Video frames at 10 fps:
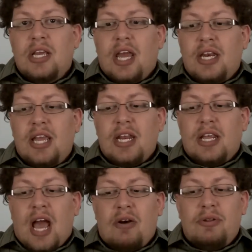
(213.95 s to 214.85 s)
And again,
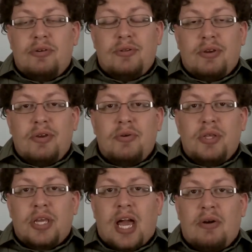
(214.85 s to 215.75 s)
councils are
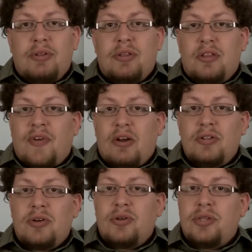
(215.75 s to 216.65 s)
usually the council of
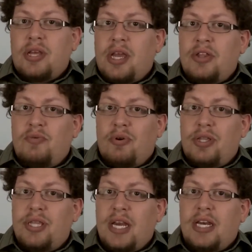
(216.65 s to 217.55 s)
elders, and the word
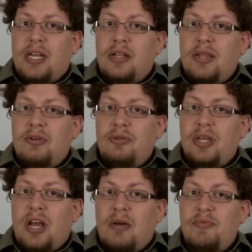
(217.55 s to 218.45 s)
senate literally
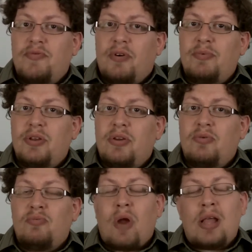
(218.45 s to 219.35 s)
comes from the
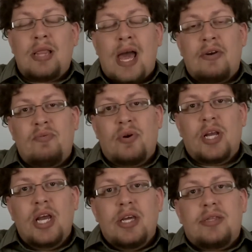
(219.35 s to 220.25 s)
Latin
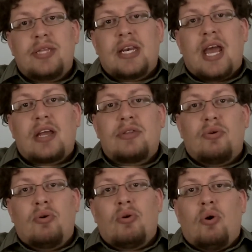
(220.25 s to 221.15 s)
word senex,
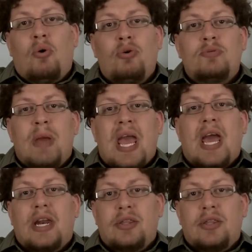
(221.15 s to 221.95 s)
or old man.